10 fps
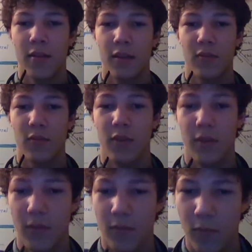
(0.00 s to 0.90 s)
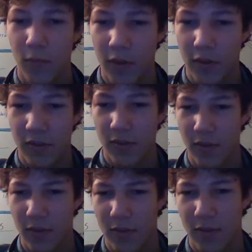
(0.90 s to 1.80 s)
next one
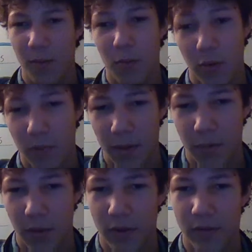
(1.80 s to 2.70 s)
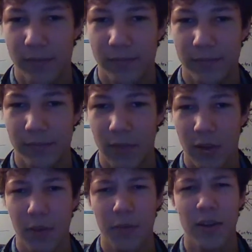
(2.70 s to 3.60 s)
was a board member.
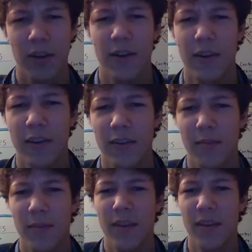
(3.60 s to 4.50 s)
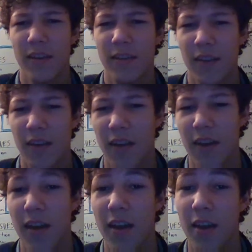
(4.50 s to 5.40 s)
Libertarianism is
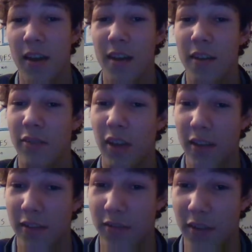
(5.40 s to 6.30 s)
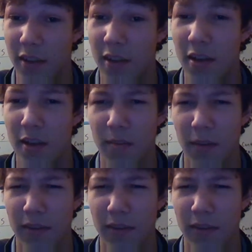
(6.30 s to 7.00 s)
a philosophy. The